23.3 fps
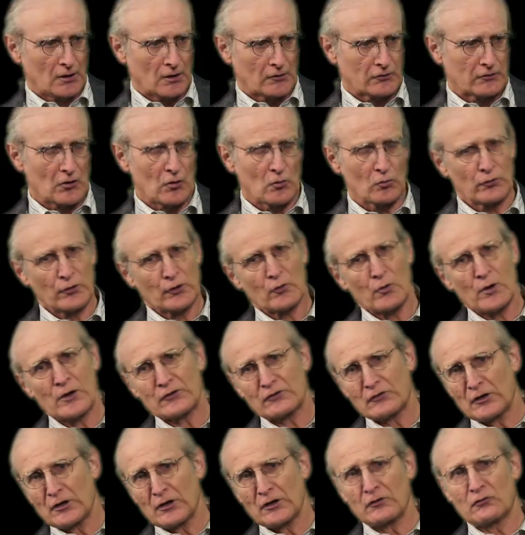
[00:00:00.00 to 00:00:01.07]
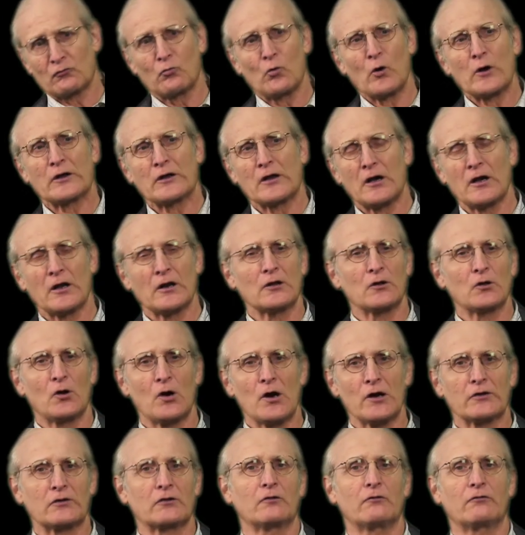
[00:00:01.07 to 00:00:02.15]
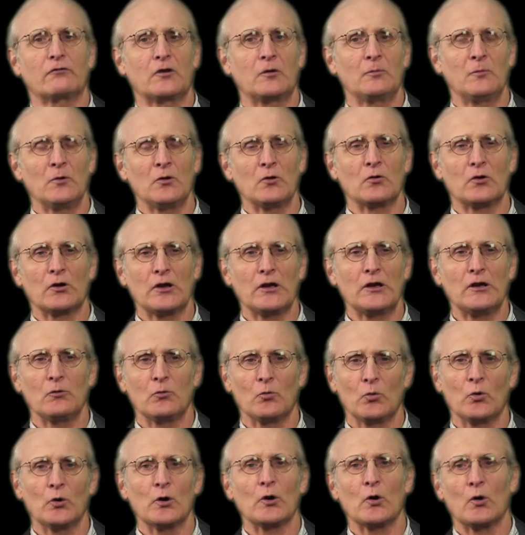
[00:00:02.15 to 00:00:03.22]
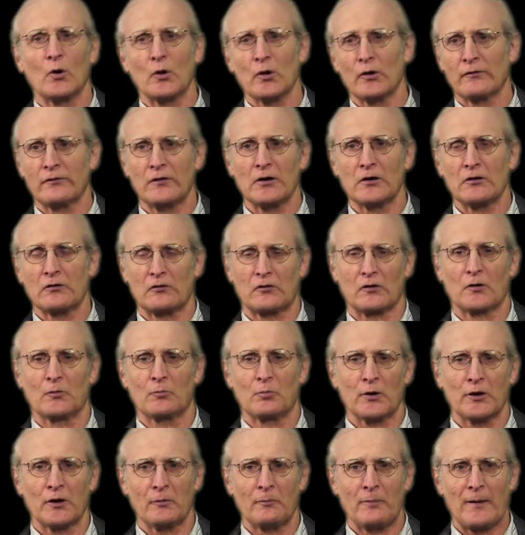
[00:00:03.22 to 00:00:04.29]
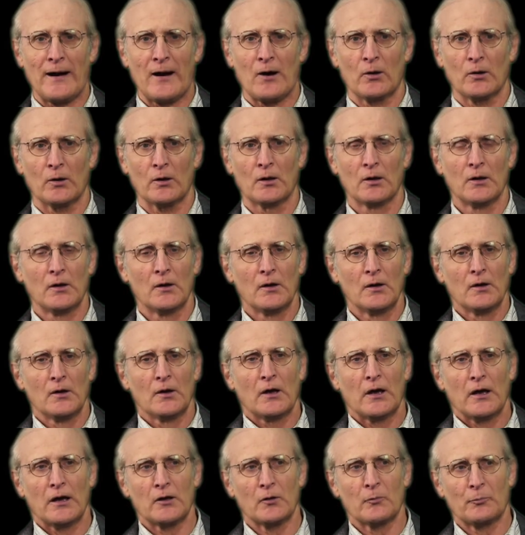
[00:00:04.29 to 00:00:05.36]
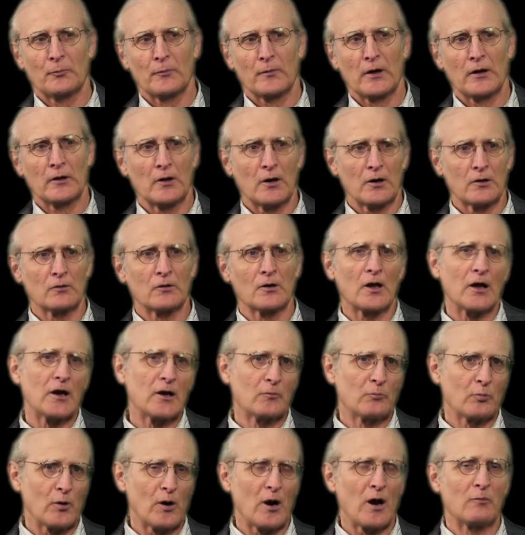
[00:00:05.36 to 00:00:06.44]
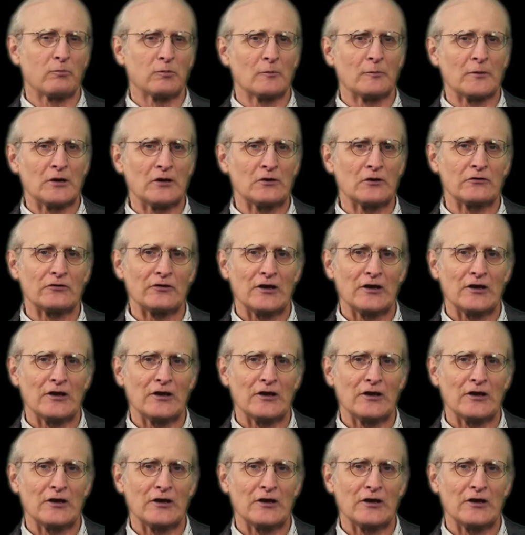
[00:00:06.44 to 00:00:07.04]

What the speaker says: So the question is, what kind of loss of community would all of this bring about? And the underlying problem is